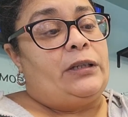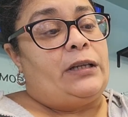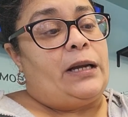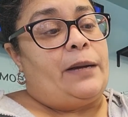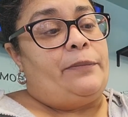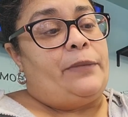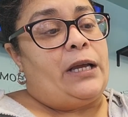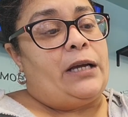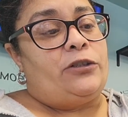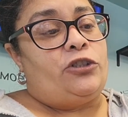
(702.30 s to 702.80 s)

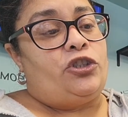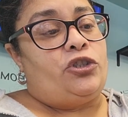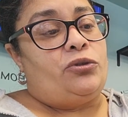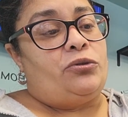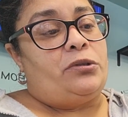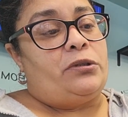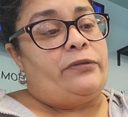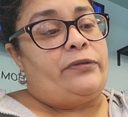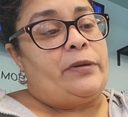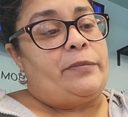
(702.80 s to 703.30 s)
I'm not
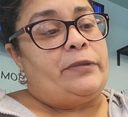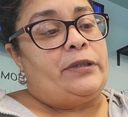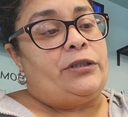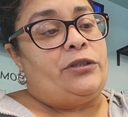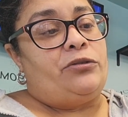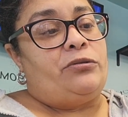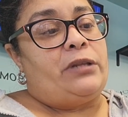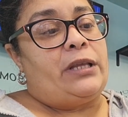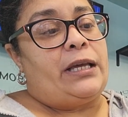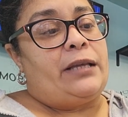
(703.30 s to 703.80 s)
sure if I'm going to
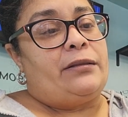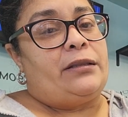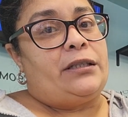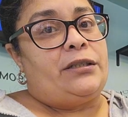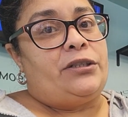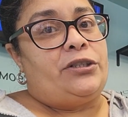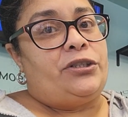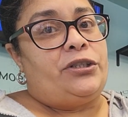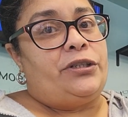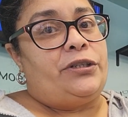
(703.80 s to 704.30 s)
do that
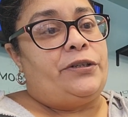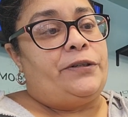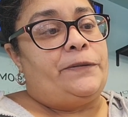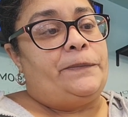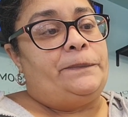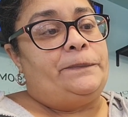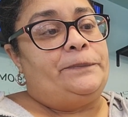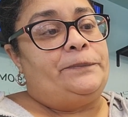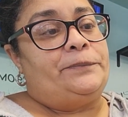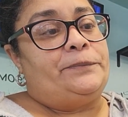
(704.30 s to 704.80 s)
this year.